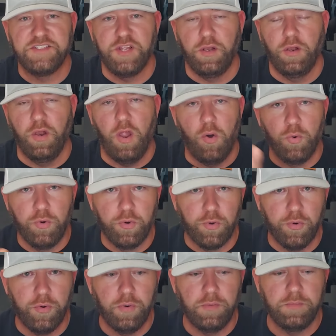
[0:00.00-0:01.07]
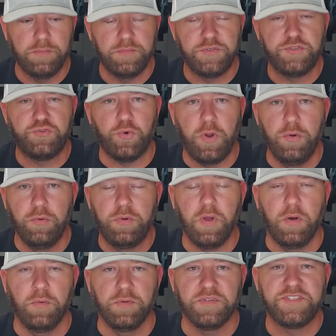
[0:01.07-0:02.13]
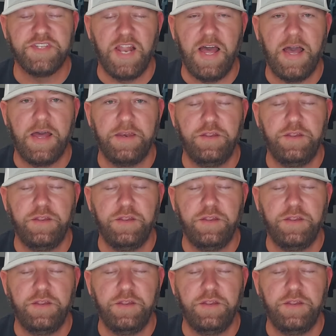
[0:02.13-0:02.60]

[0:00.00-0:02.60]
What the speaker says: longer stroke on the slide,